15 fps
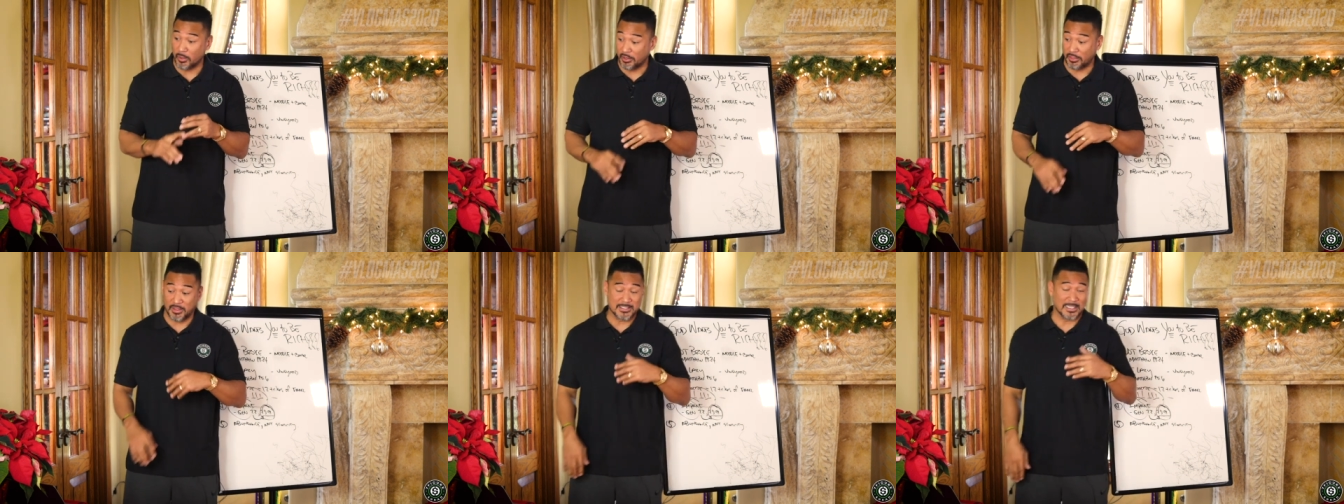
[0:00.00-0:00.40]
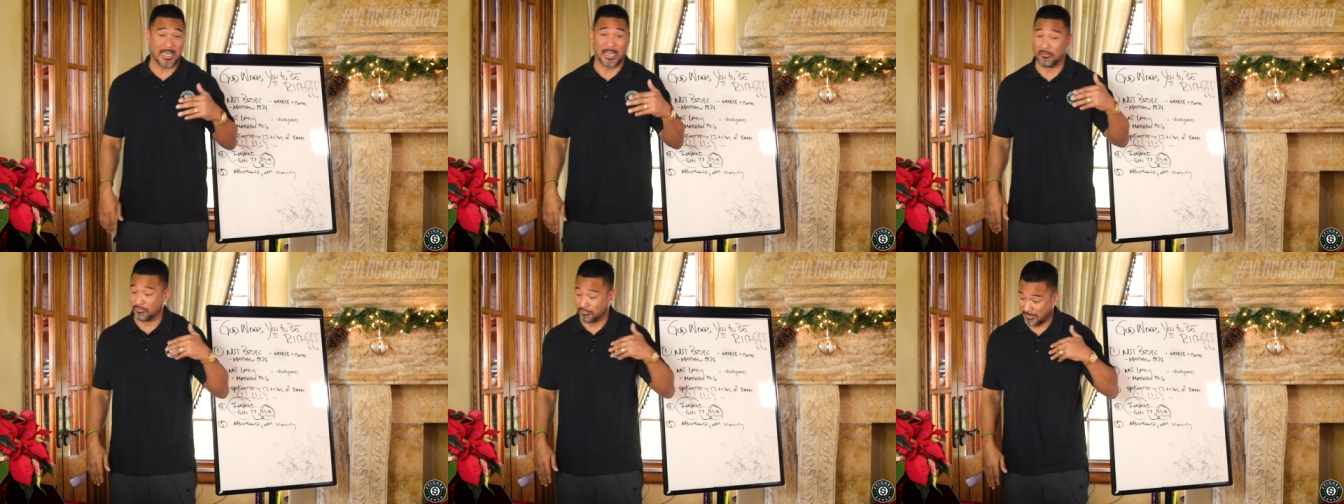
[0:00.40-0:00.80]
And one of the
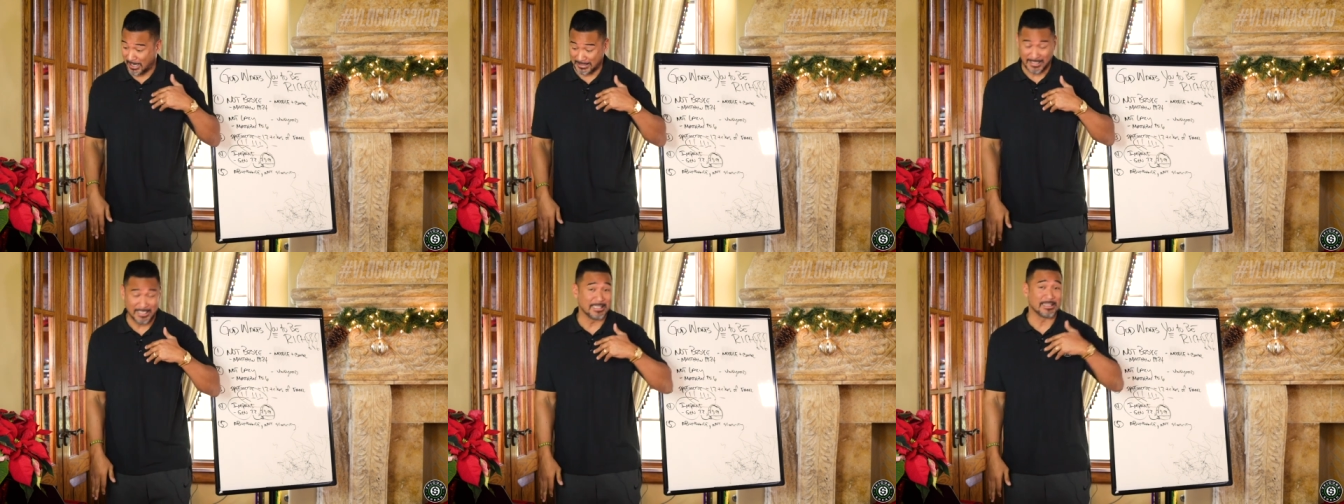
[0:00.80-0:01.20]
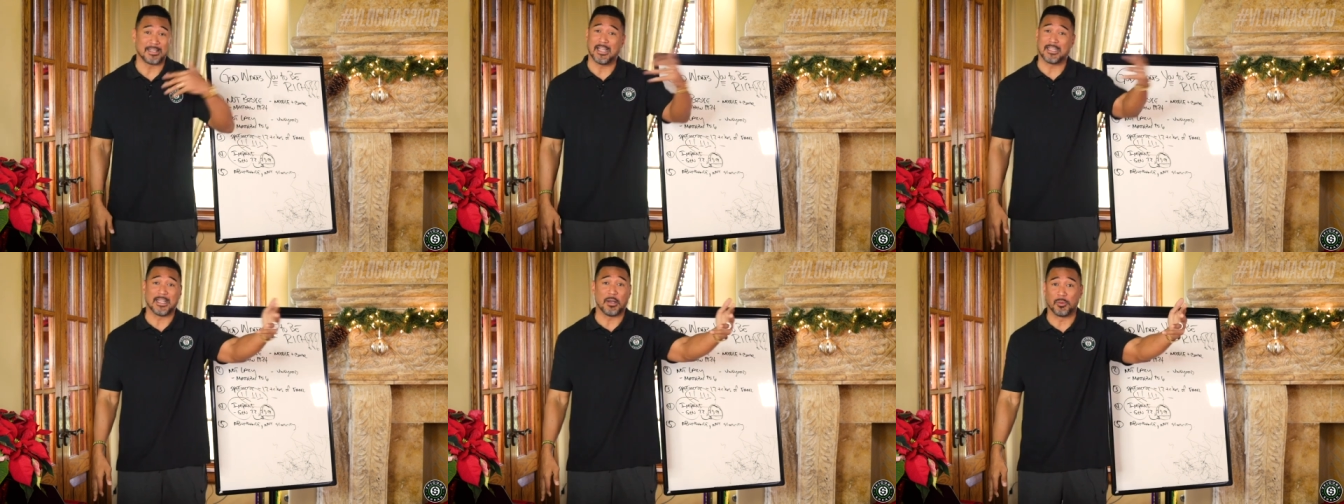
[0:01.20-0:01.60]
things that I, I
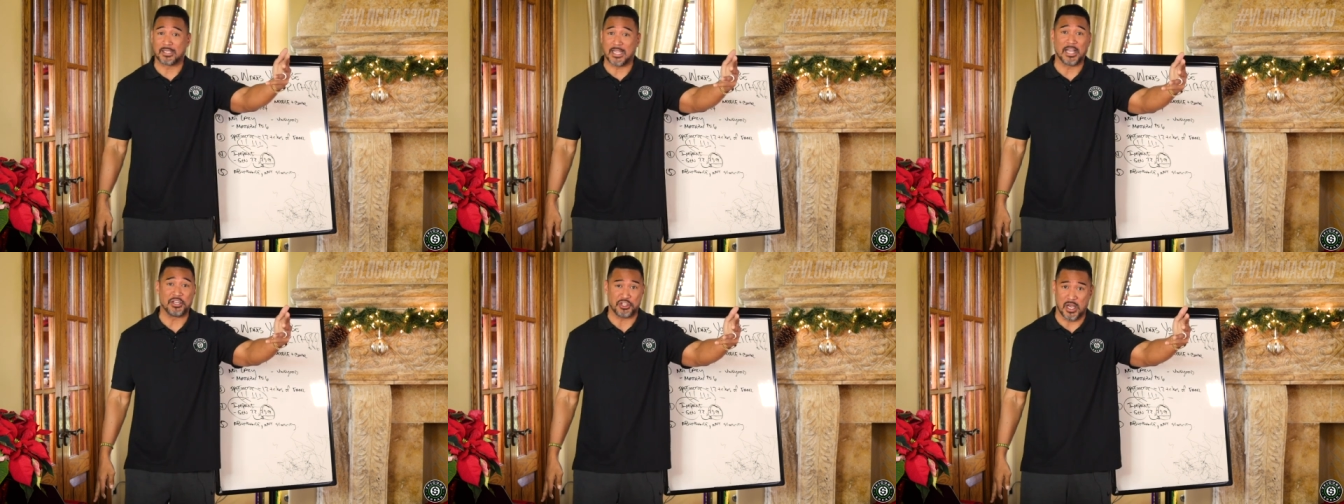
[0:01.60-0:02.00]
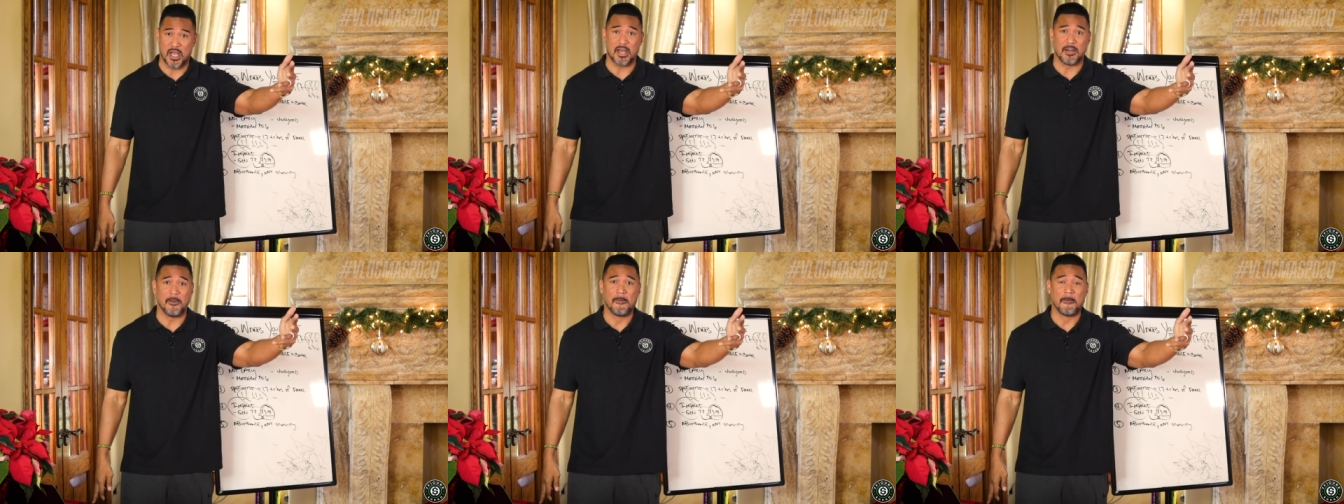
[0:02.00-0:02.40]
didn't think that would
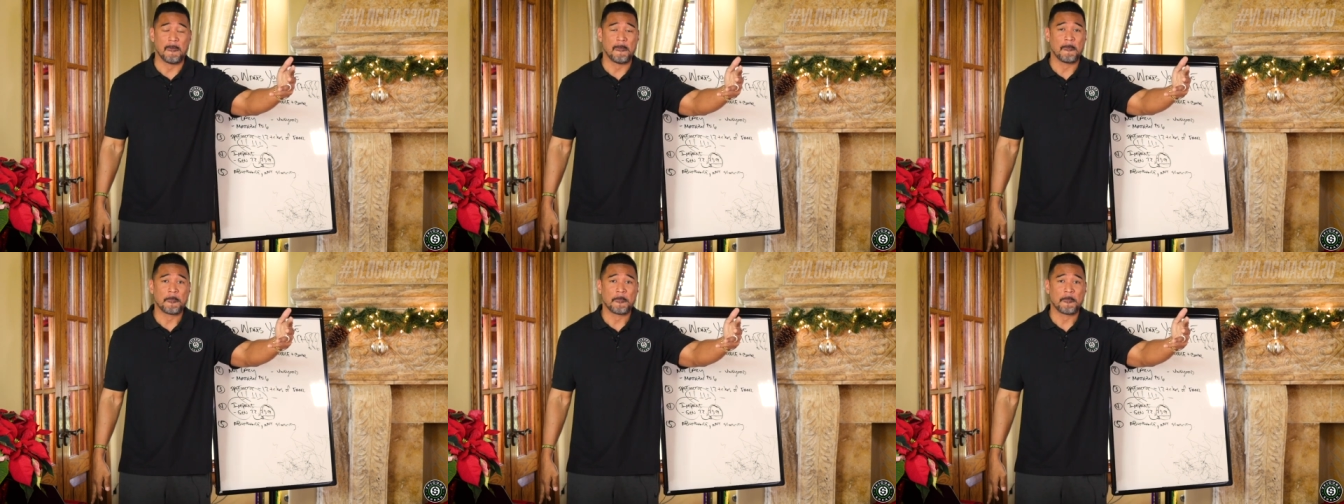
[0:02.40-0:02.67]
catch on